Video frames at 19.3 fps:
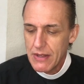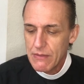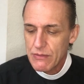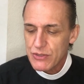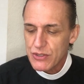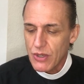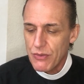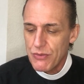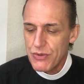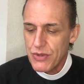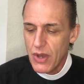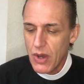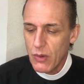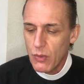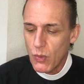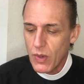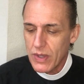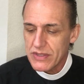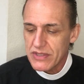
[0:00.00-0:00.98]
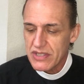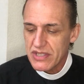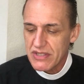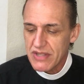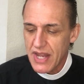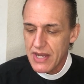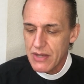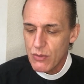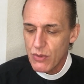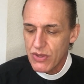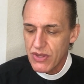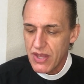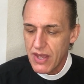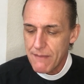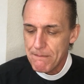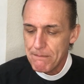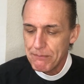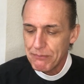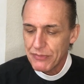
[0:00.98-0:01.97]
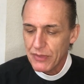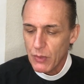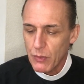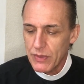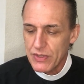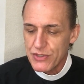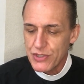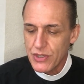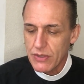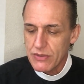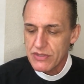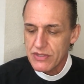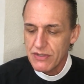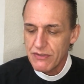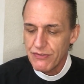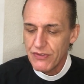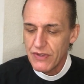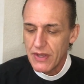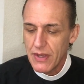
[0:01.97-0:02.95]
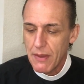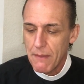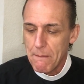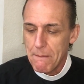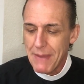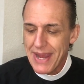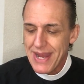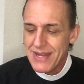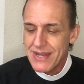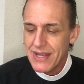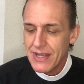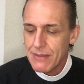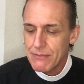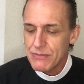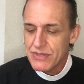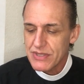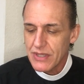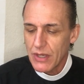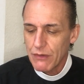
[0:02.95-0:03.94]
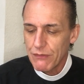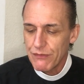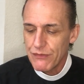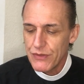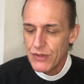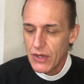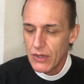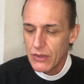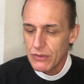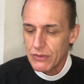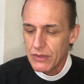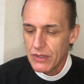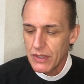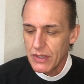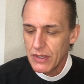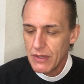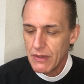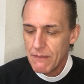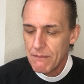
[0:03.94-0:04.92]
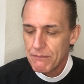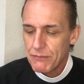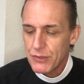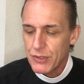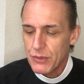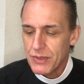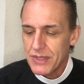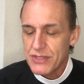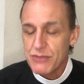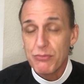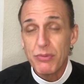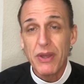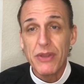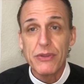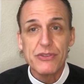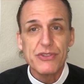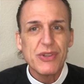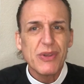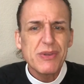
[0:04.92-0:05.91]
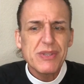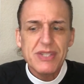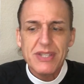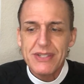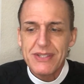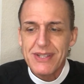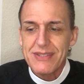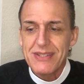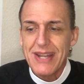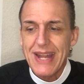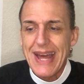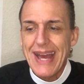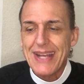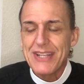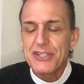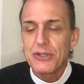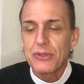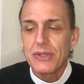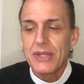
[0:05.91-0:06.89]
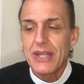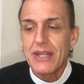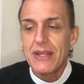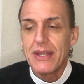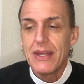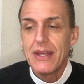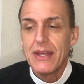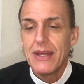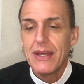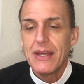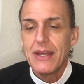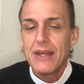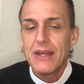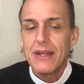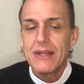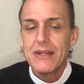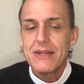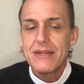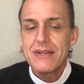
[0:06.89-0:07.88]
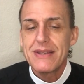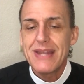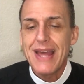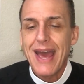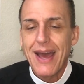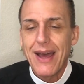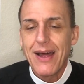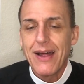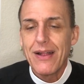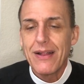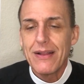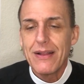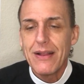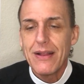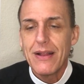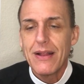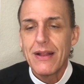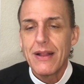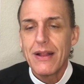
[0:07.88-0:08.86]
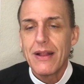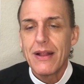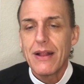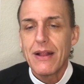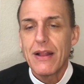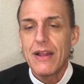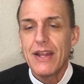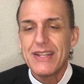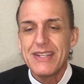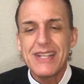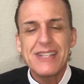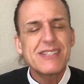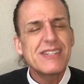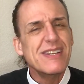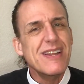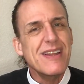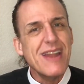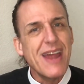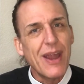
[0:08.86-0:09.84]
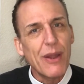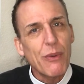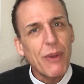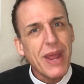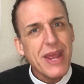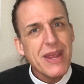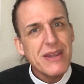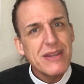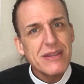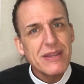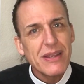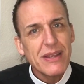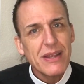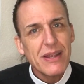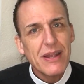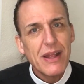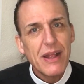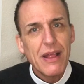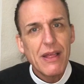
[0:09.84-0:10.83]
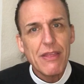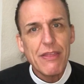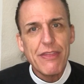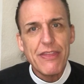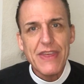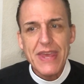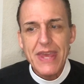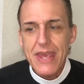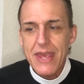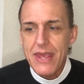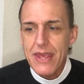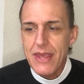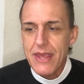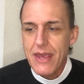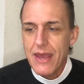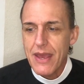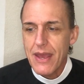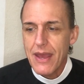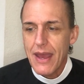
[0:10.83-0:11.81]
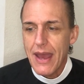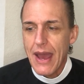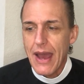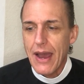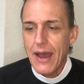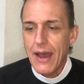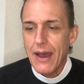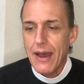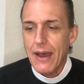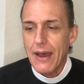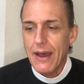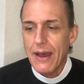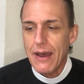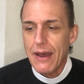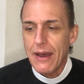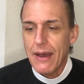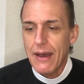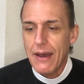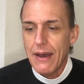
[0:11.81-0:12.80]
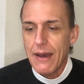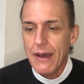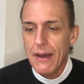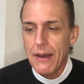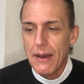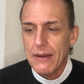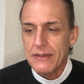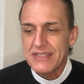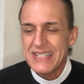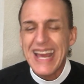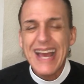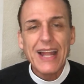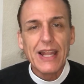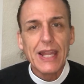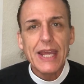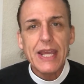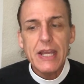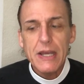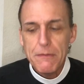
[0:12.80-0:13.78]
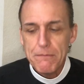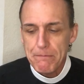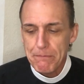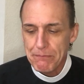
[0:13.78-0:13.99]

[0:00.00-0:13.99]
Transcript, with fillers: So no one stayed with him when Joseph made himself known to his brothers. Notice it doesn't actually tell, it doesn't narrate the uh, telling.